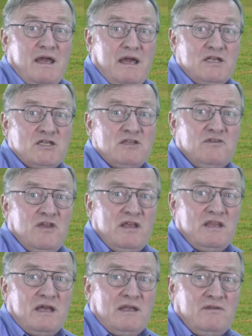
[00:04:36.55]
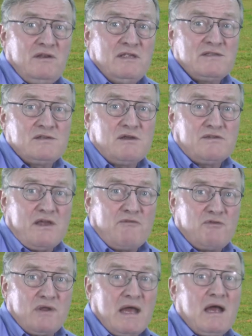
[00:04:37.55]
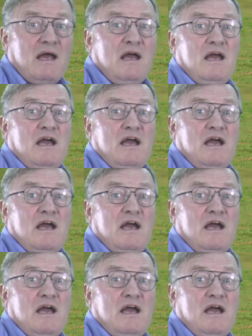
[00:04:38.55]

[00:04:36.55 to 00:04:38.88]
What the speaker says: Argentina, Italy, South Africa